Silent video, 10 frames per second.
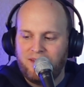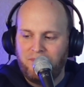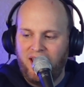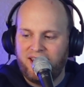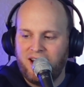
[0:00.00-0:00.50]

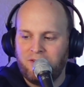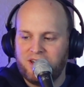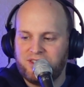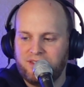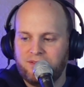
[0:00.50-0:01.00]
Maggie and I
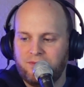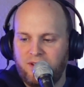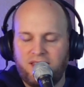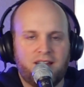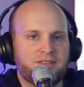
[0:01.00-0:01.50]
watched it.
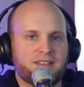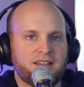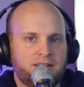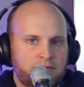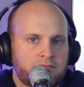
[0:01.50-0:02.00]
We thought it was
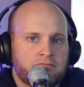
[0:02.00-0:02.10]
good